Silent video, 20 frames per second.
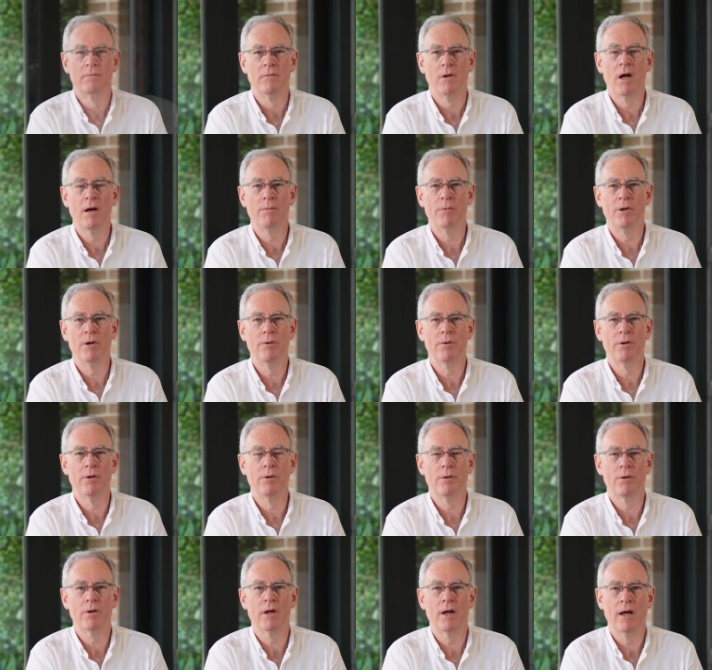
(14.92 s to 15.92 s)
I'm Huon
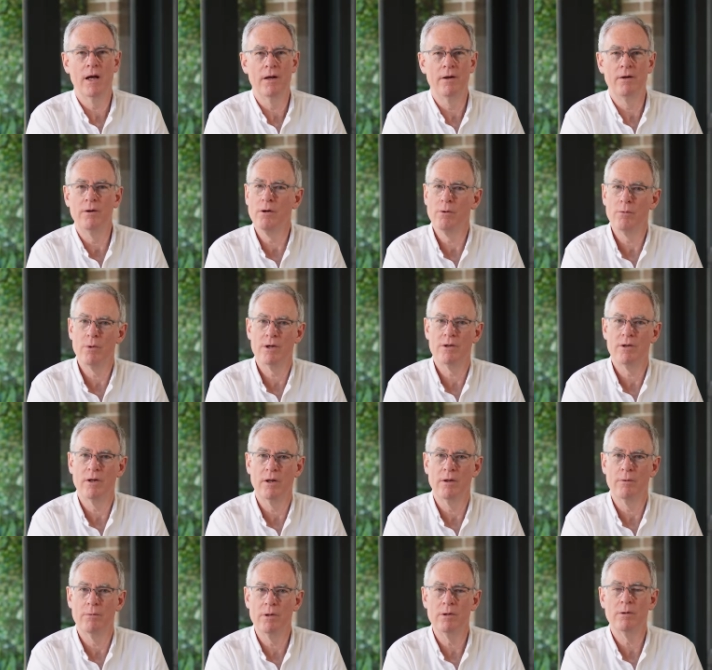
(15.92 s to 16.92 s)
Hooke, and you're
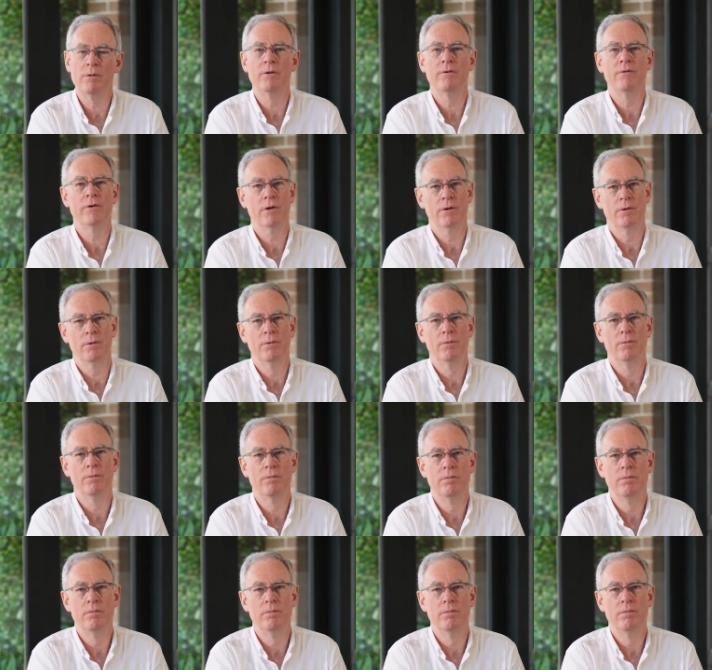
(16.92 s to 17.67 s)
watching The Real Review.